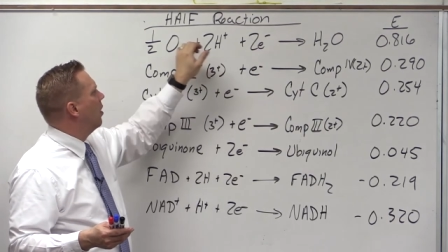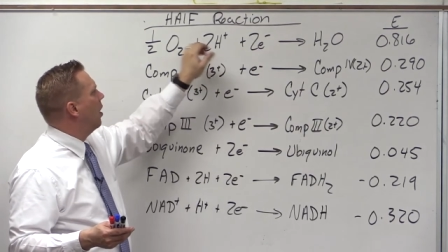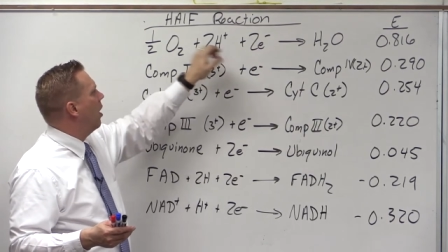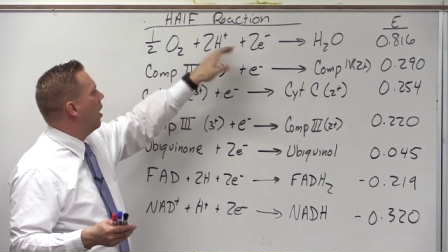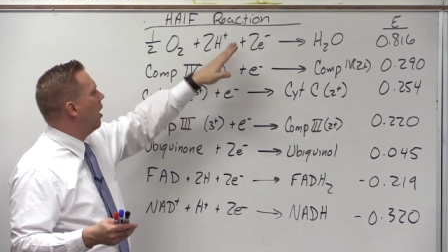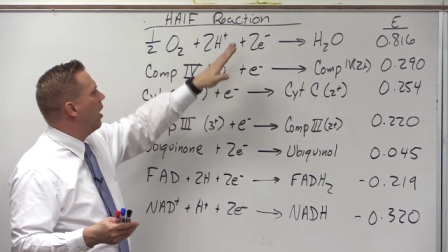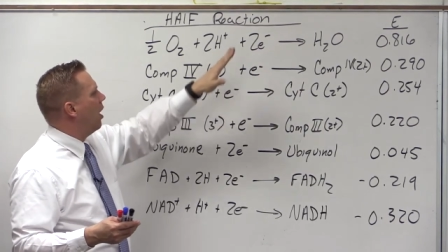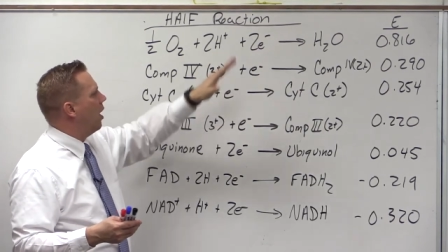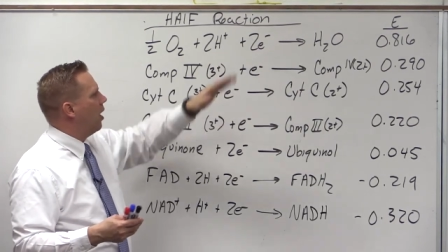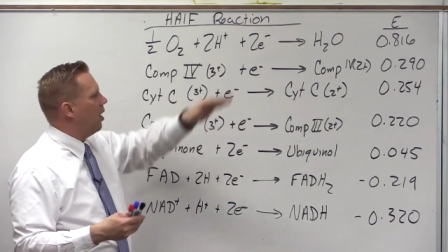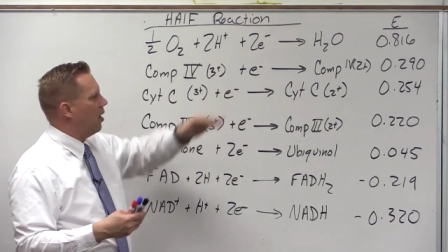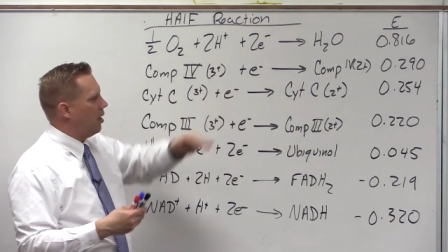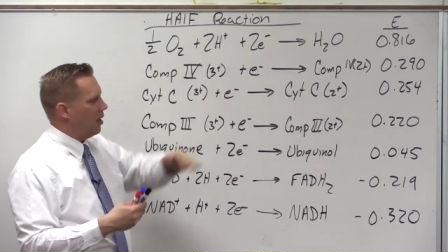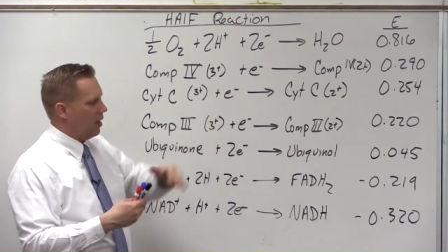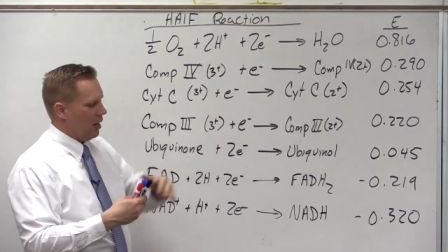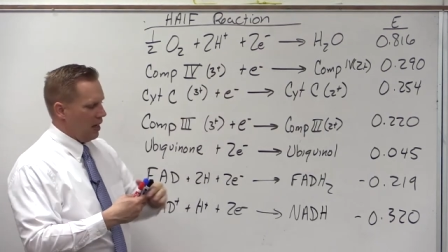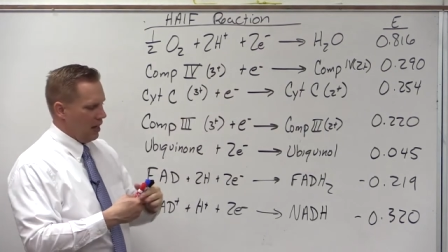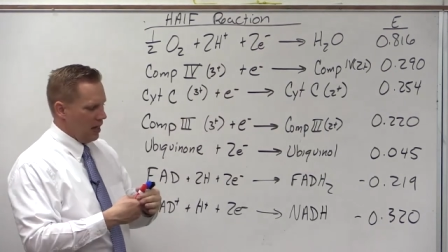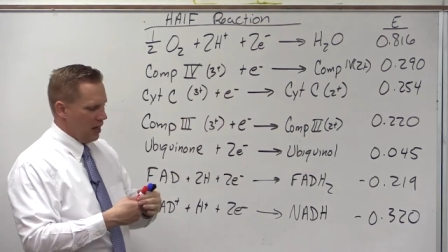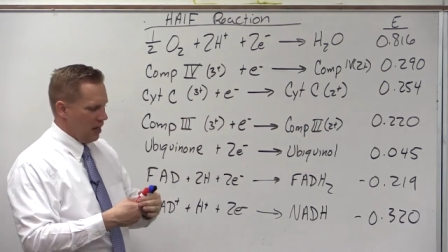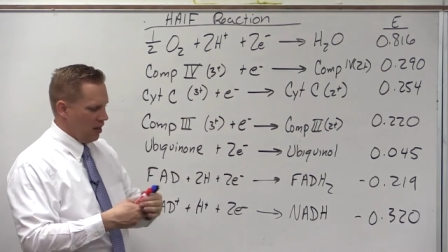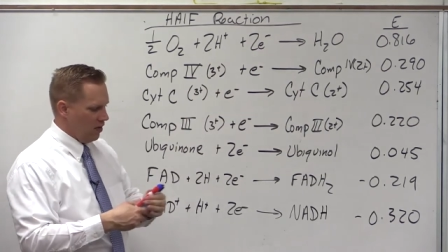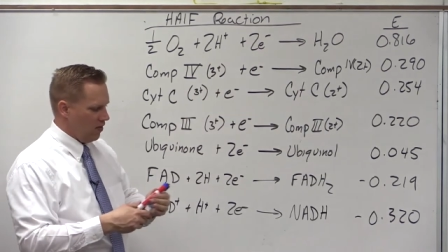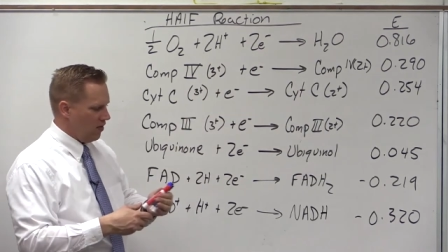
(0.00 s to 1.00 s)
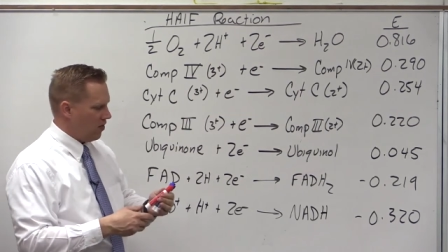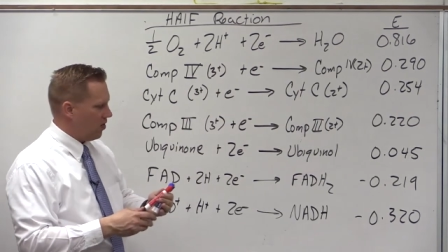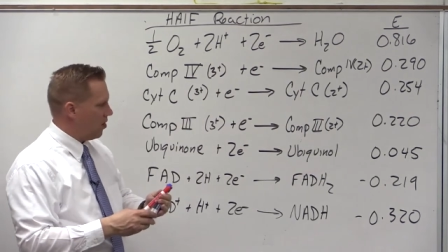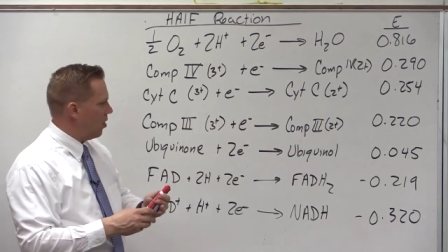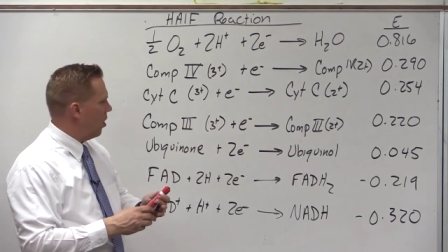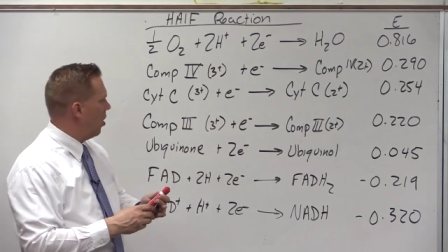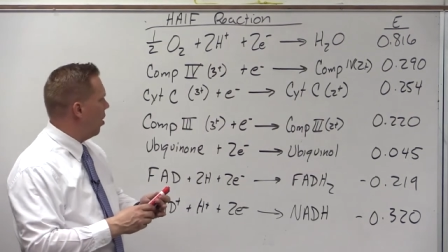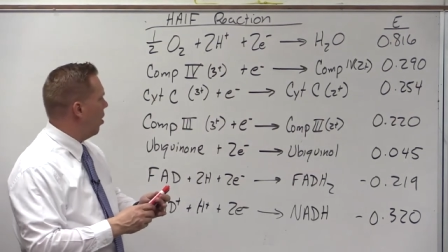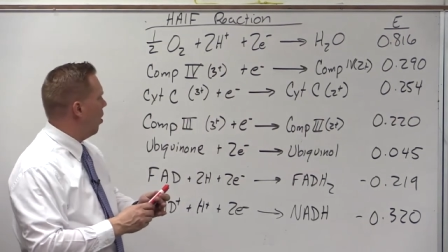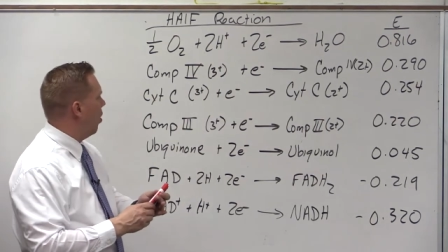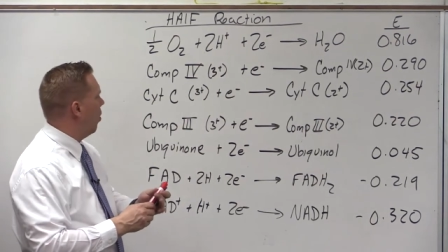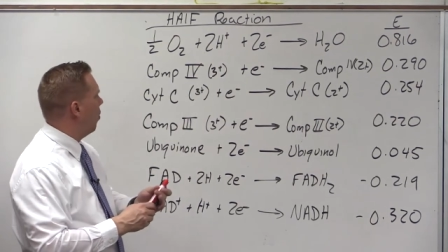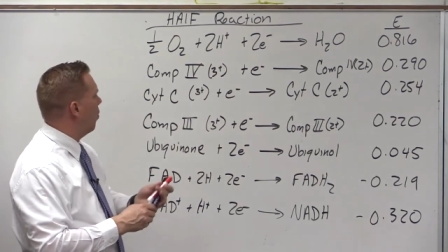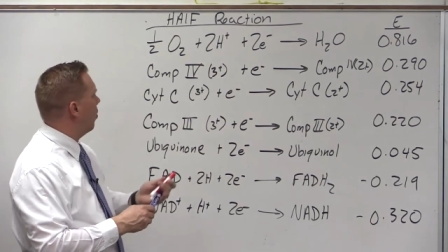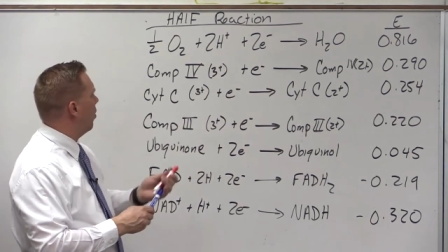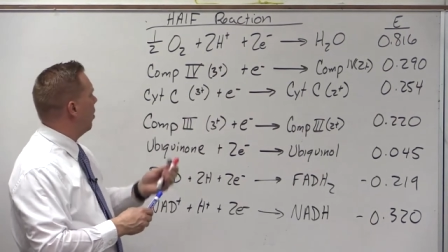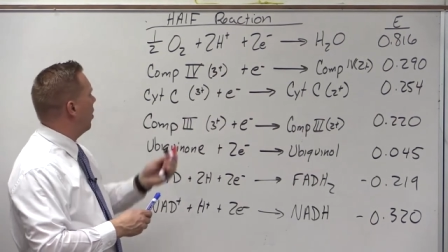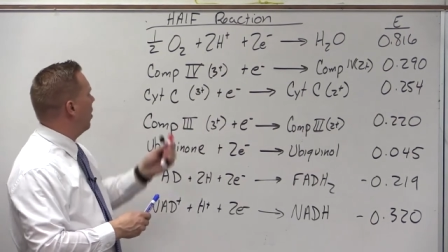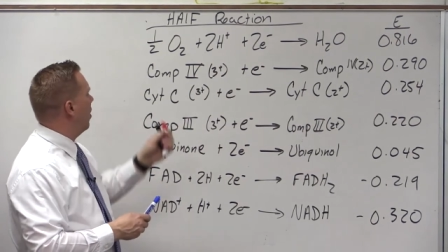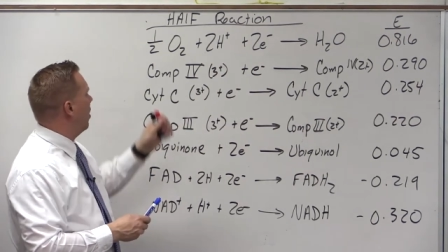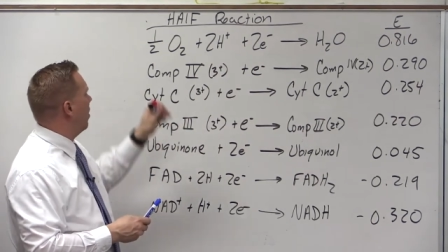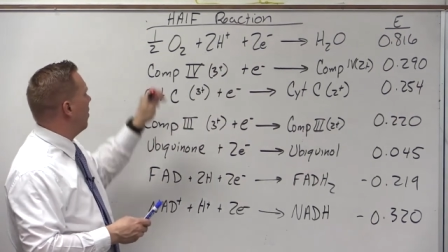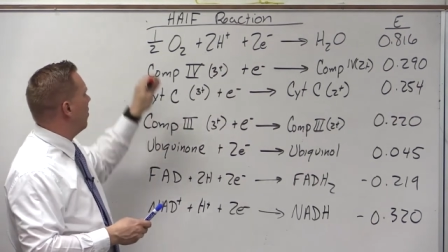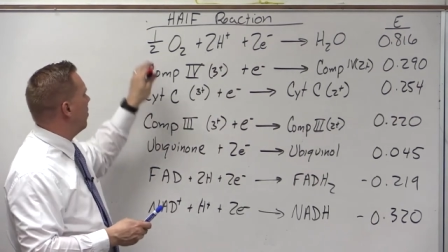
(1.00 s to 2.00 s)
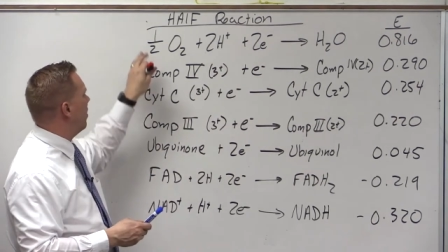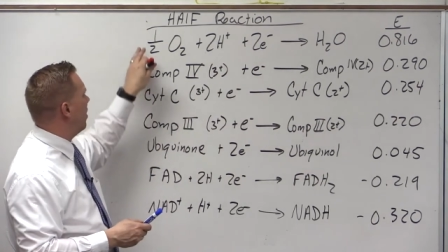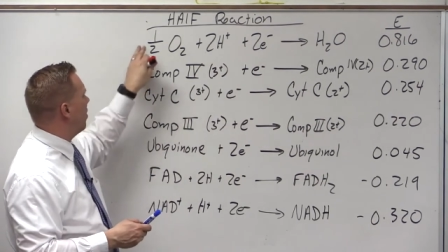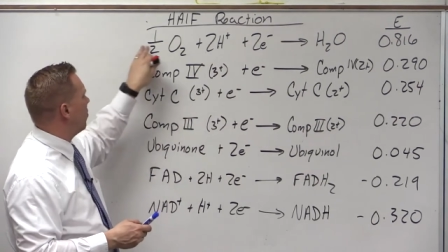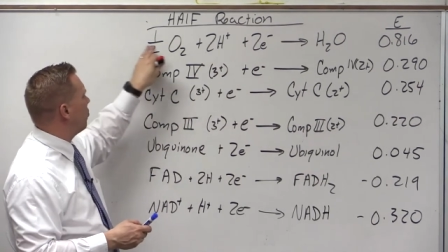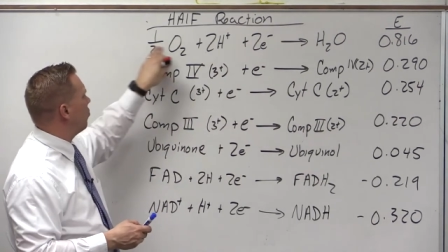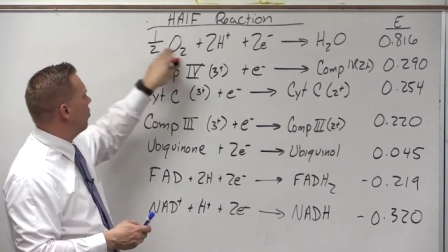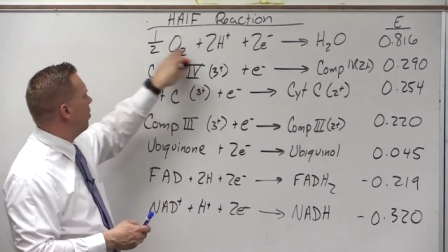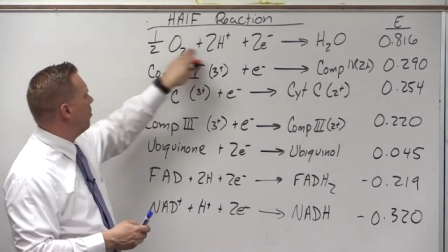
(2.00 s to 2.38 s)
Uh, and so this